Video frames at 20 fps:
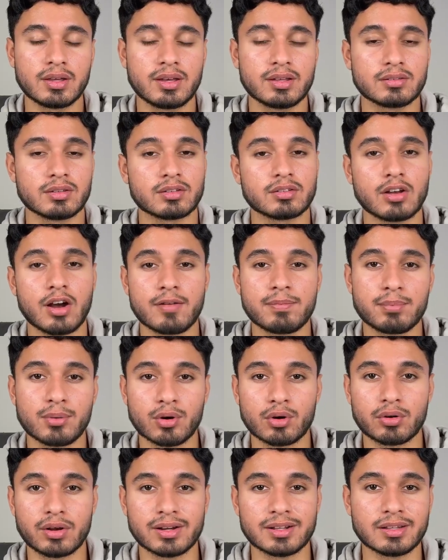it's a soft pull
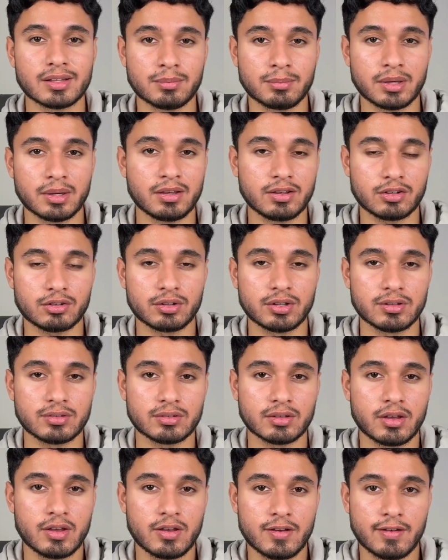credit limit
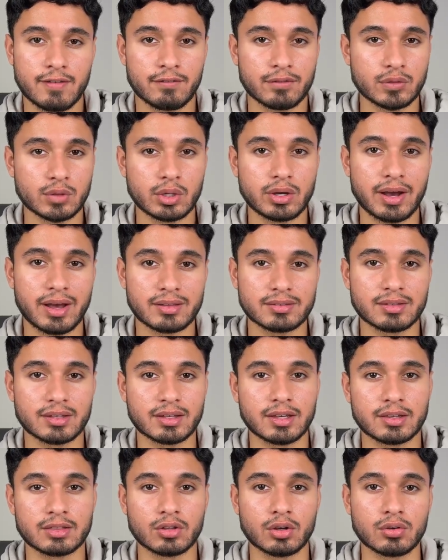increase for you guys to
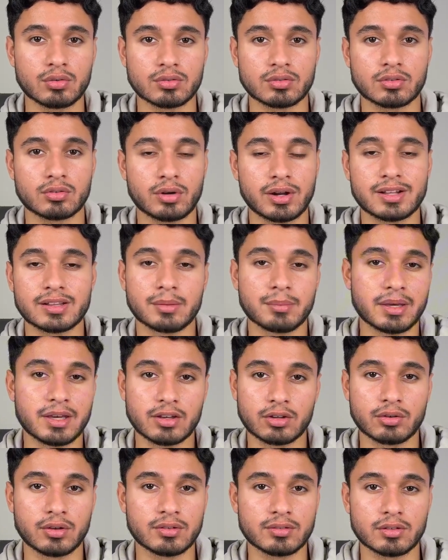get those credit limit
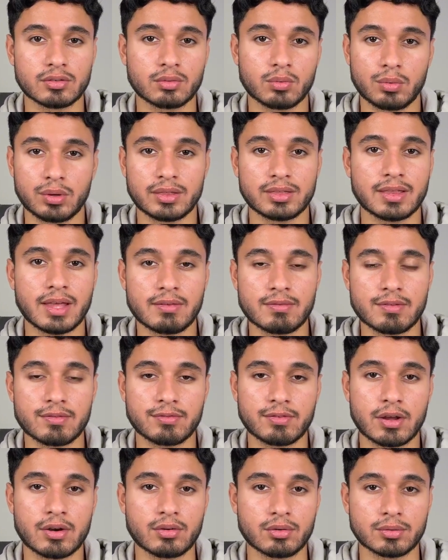increases with Navy
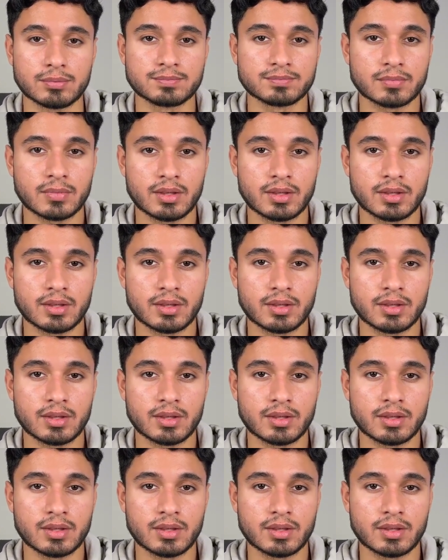Federal.